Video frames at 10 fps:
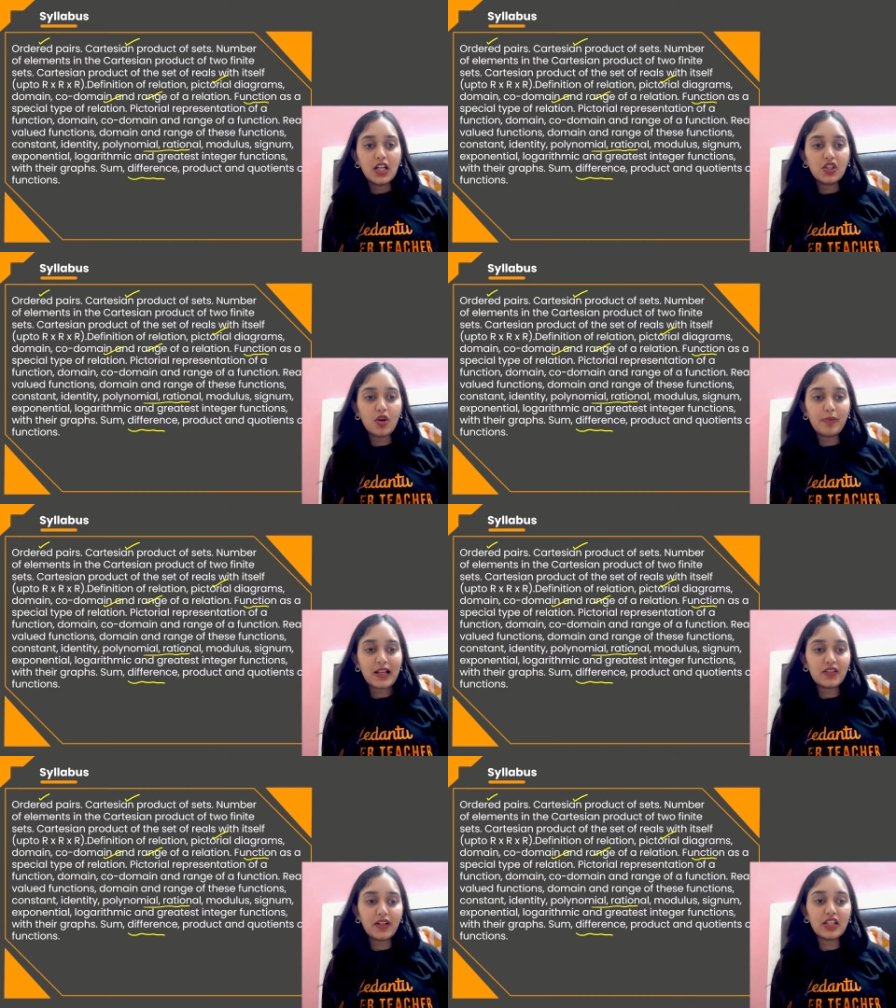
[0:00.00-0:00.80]
So
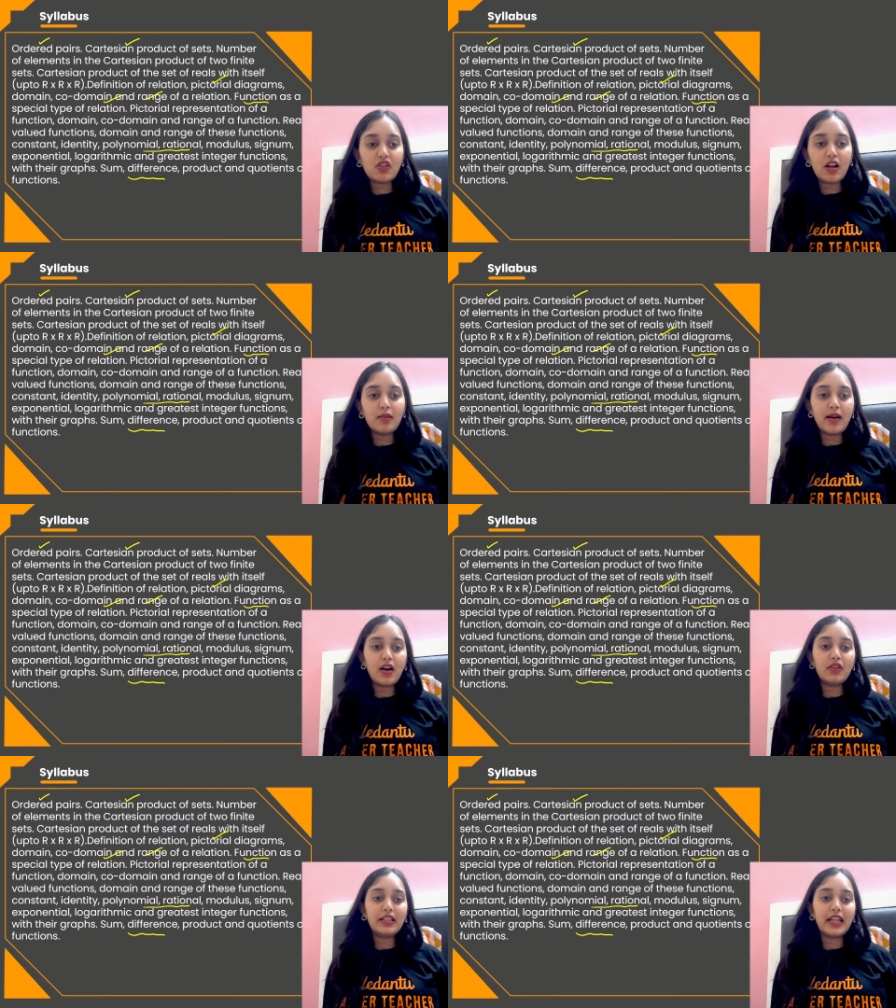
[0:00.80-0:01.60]
plus 1 is all
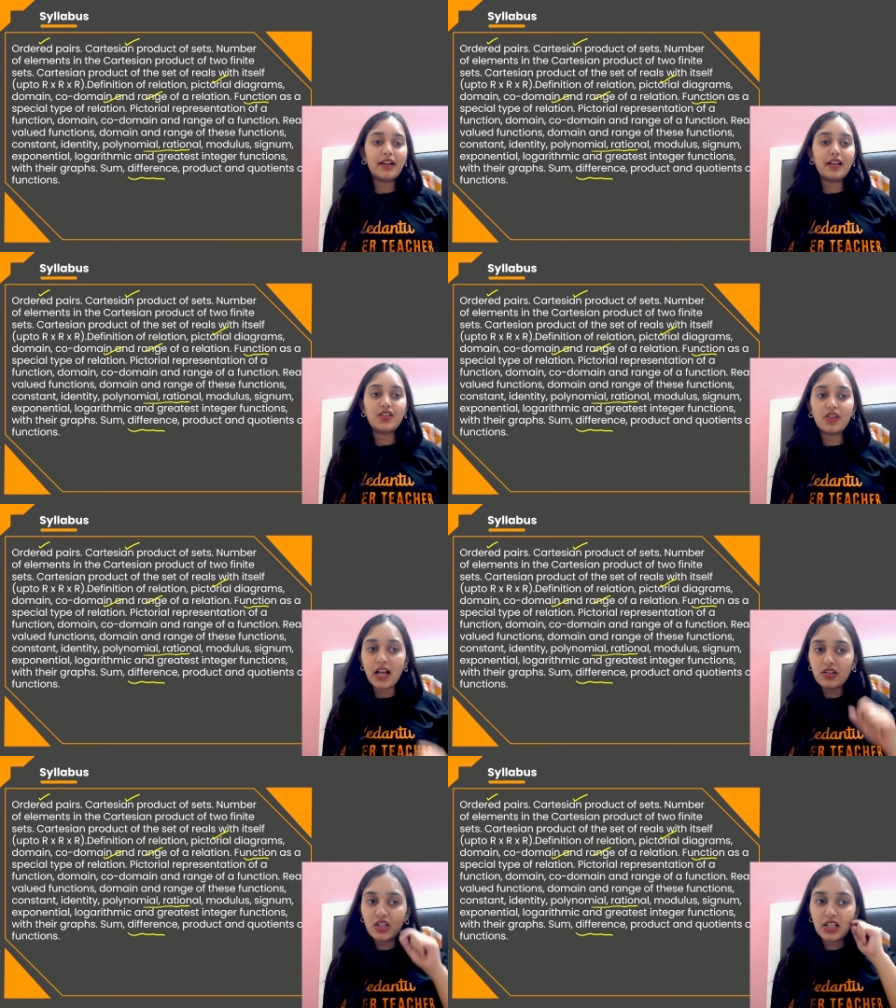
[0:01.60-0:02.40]
about their
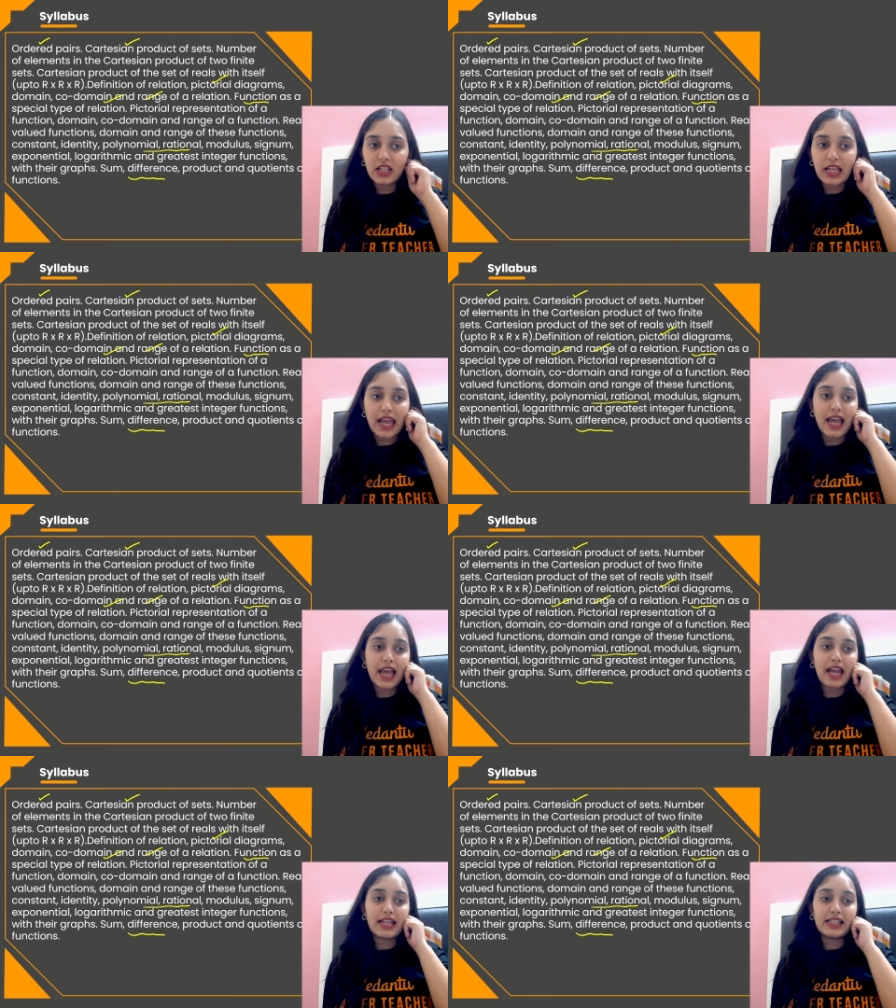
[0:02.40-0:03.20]
introduction
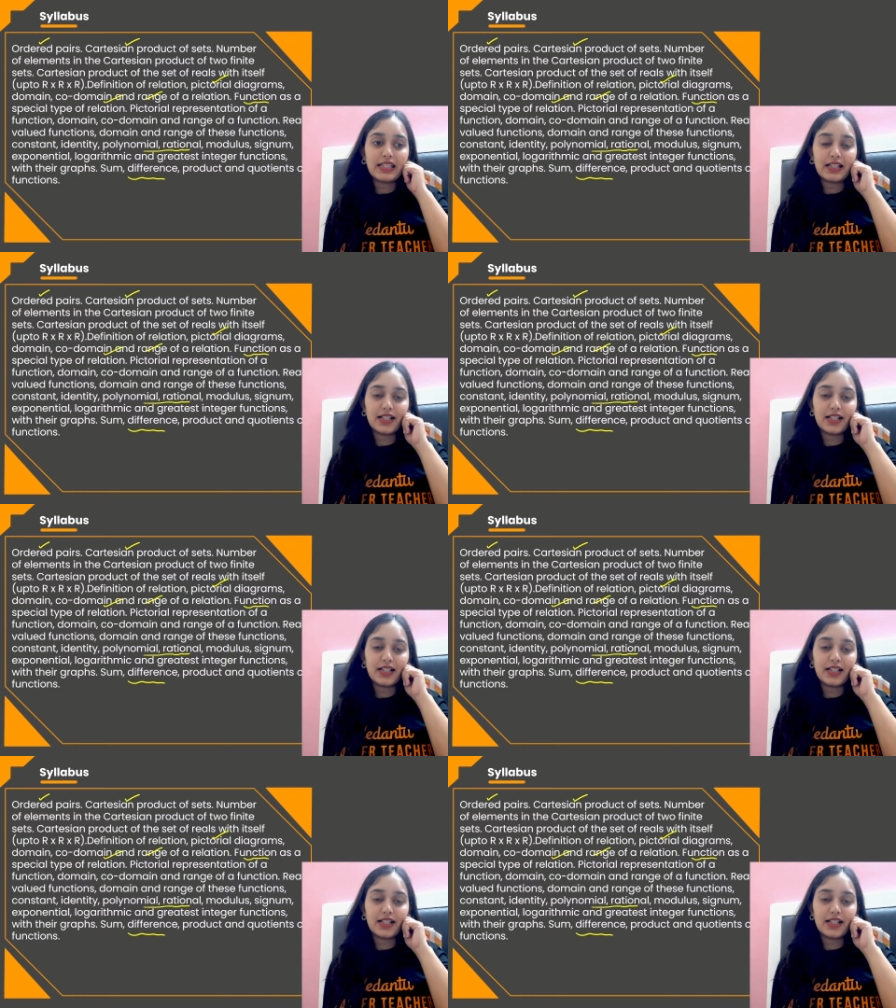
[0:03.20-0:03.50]
and